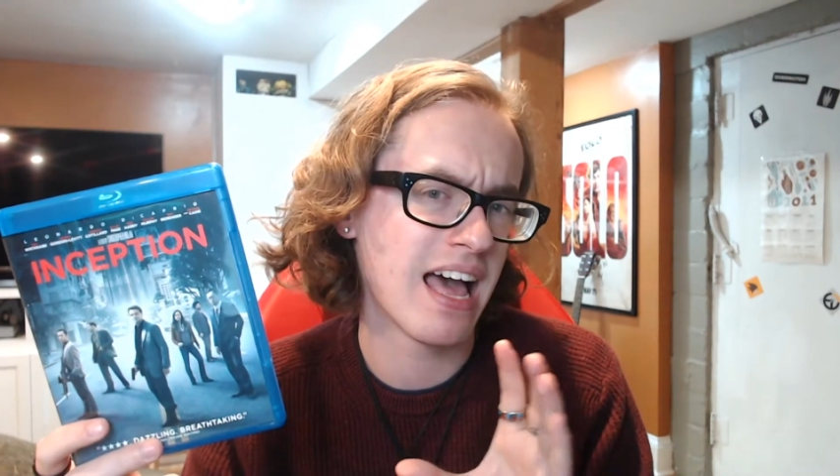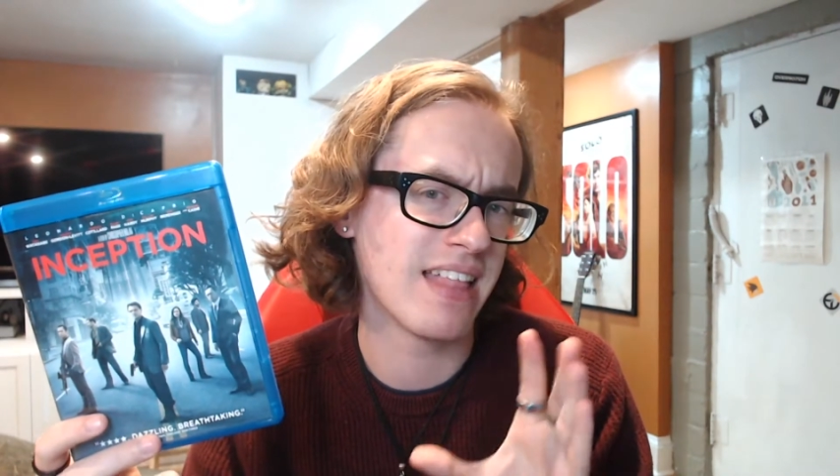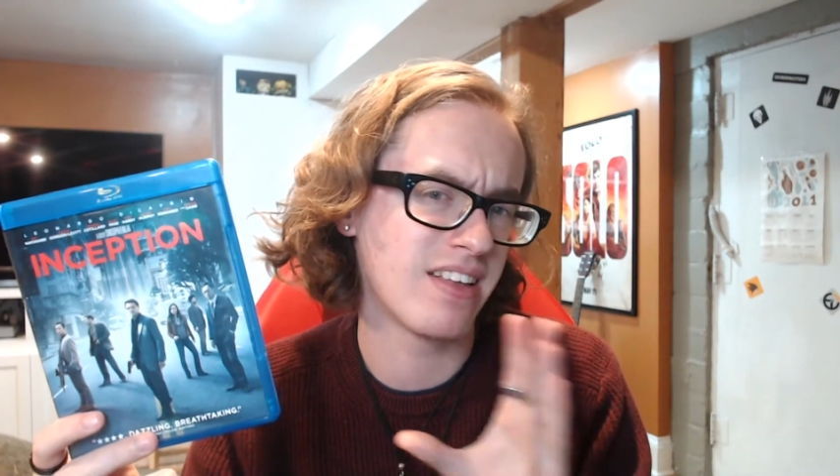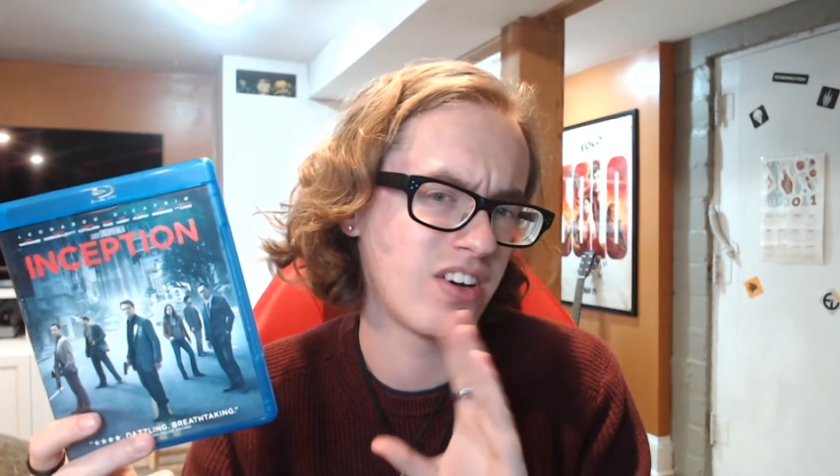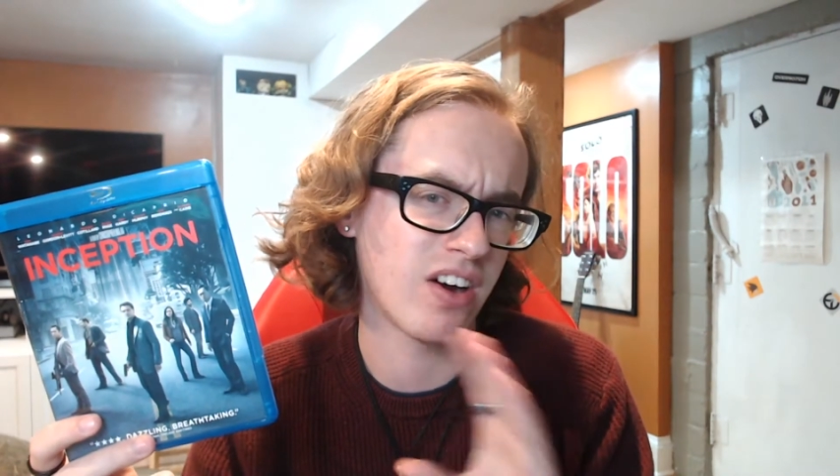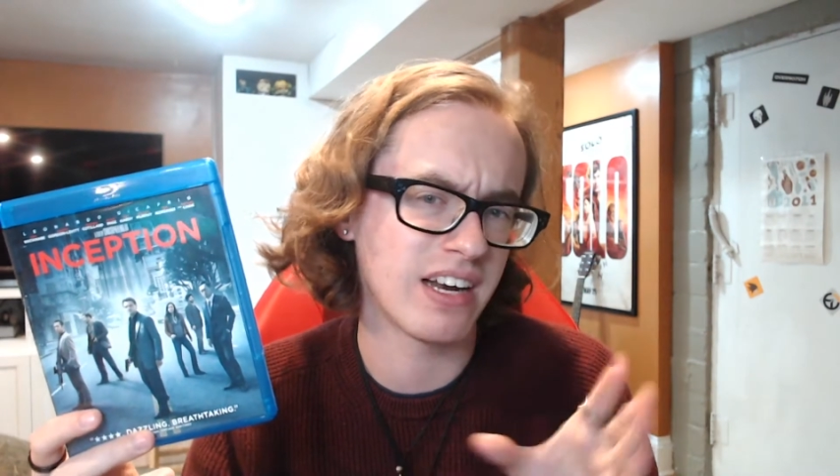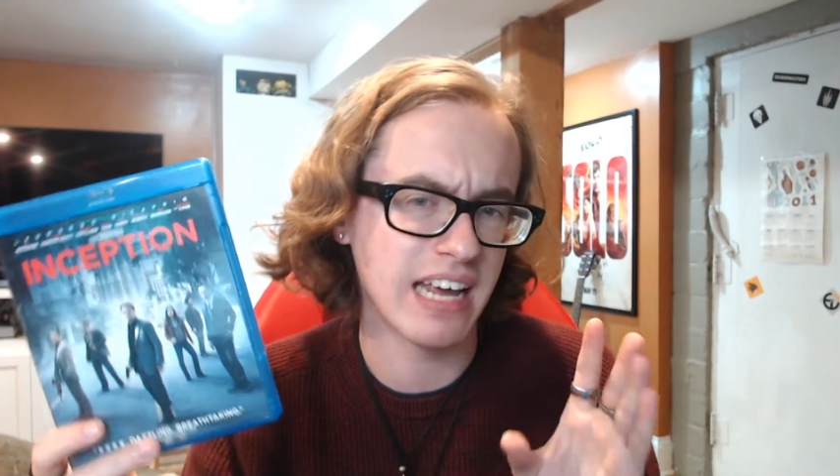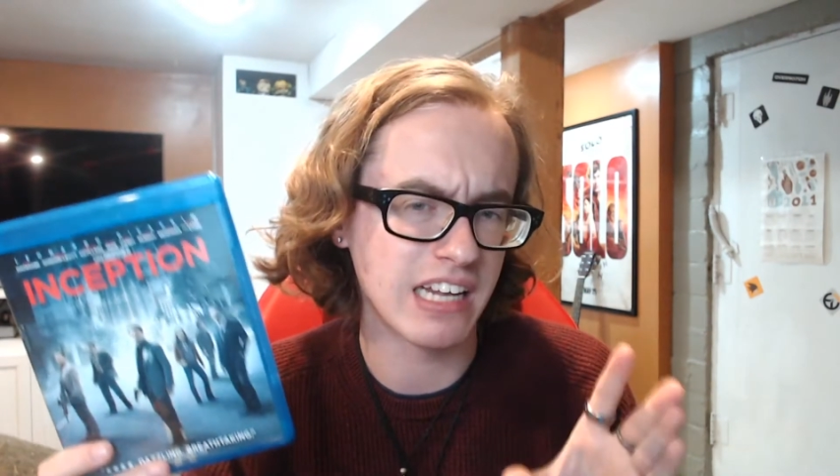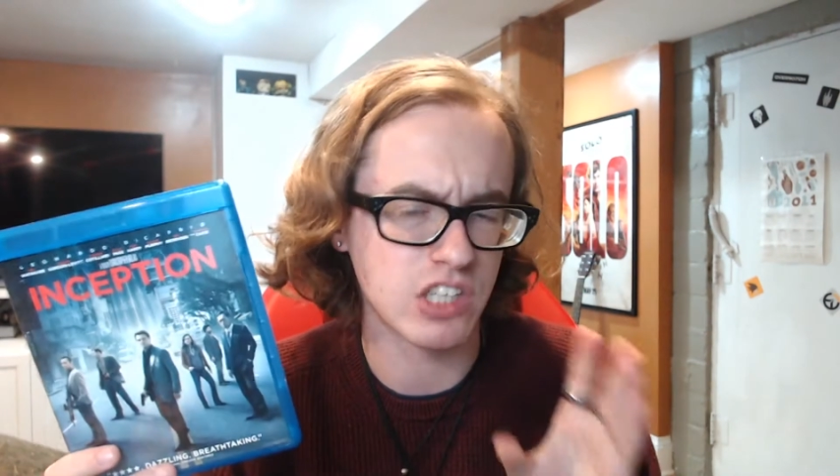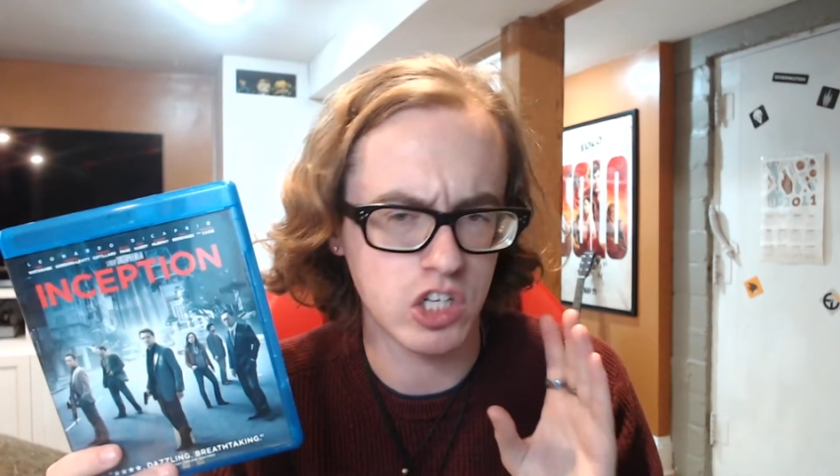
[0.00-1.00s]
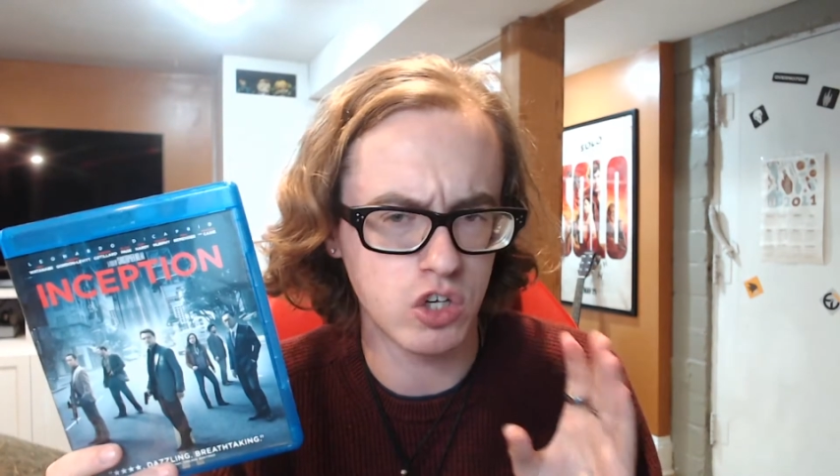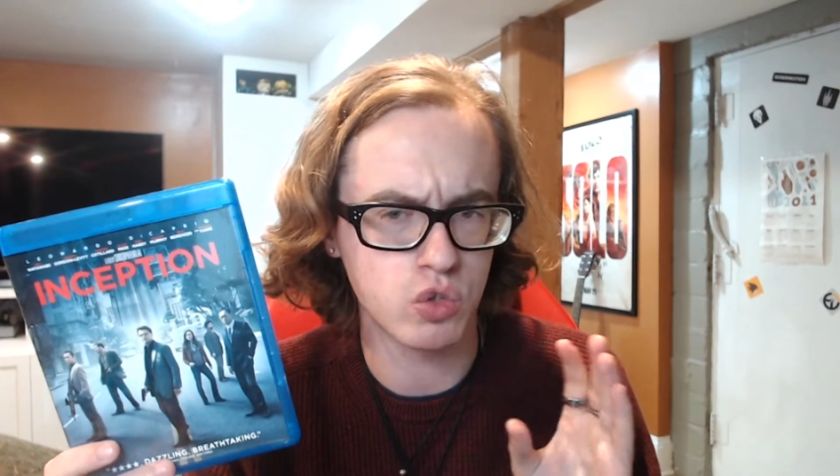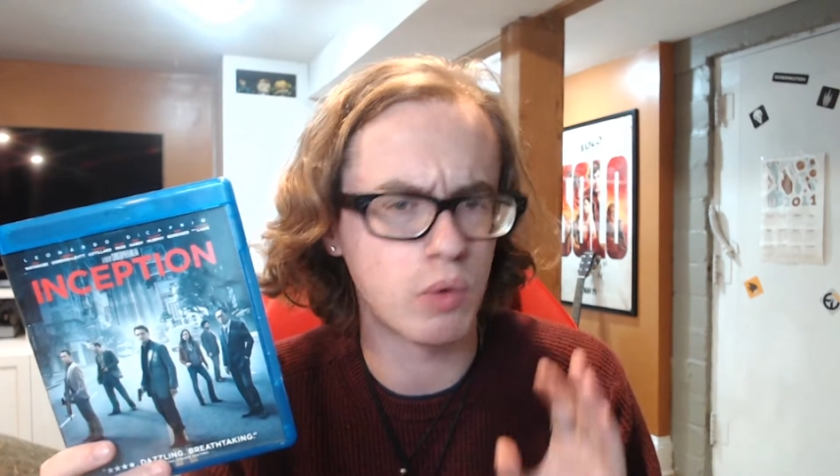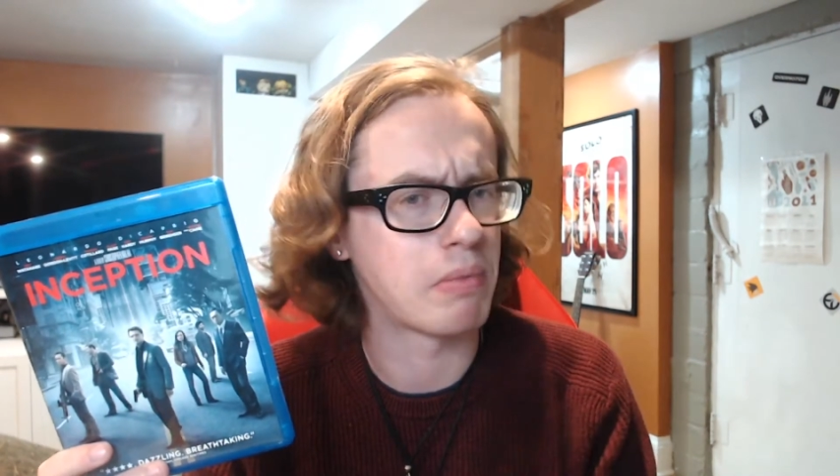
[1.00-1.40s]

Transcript: The Dark Knight is a close one,